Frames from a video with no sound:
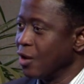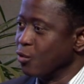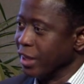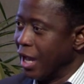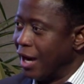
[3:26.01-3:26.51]

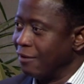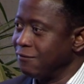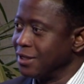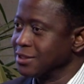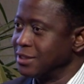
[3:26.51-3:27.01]
with the
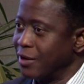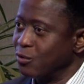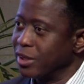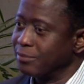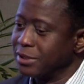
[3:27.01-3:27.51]
alphas than
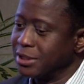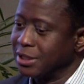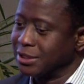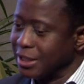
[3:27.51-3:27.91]
with the betas.